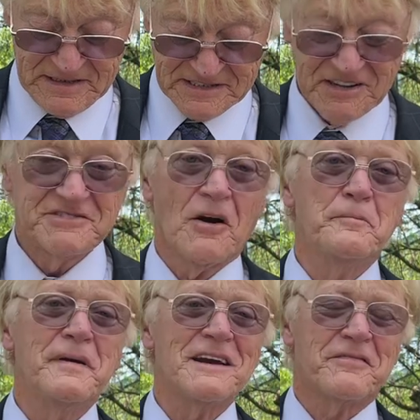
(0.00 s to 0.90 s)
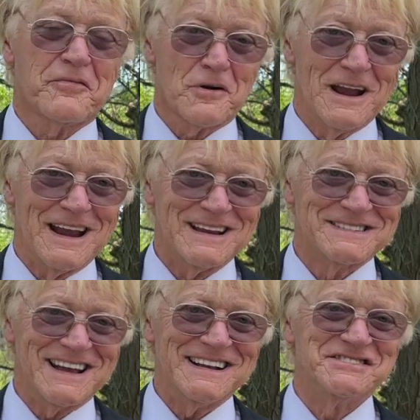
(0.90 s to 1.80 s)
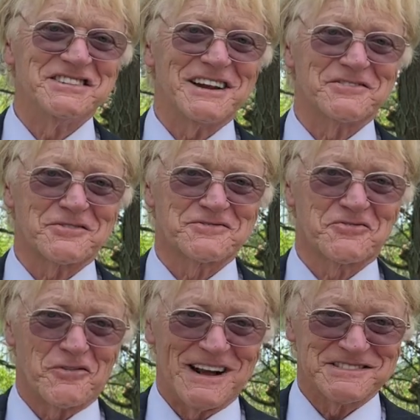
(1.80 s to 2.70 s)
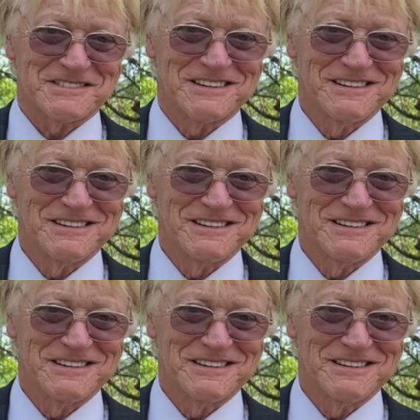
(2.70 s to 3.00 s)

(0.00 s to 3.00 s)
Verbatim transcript: So don't be afraid to engender trust.